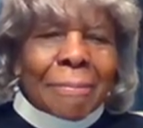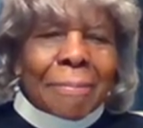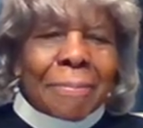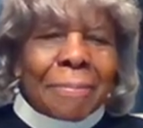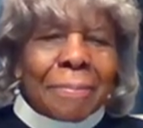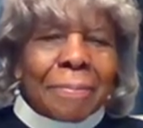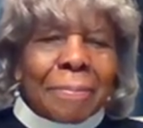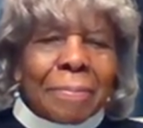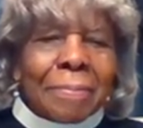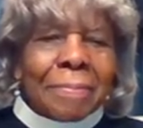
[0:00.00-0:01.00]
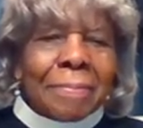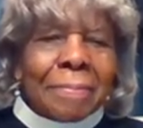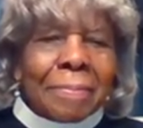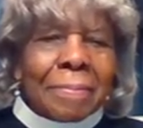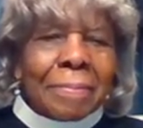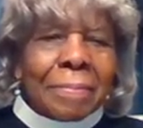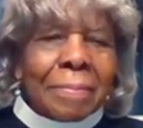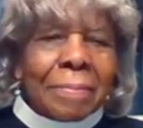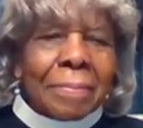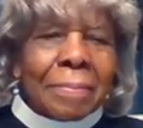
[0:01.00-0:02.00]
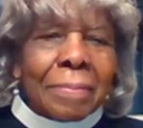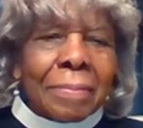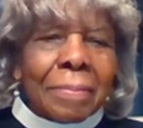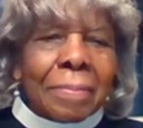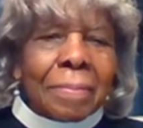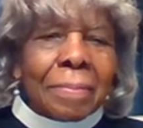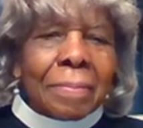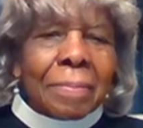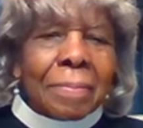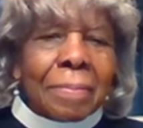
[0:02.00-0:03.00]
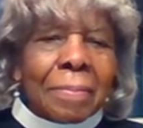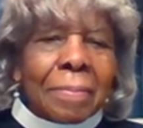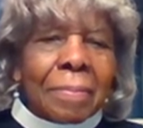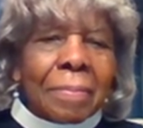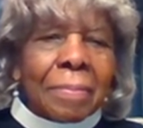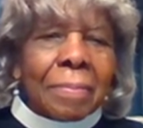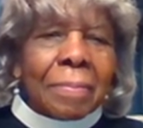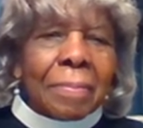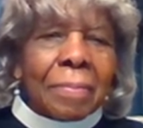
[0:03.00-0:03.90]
Nobody speaks.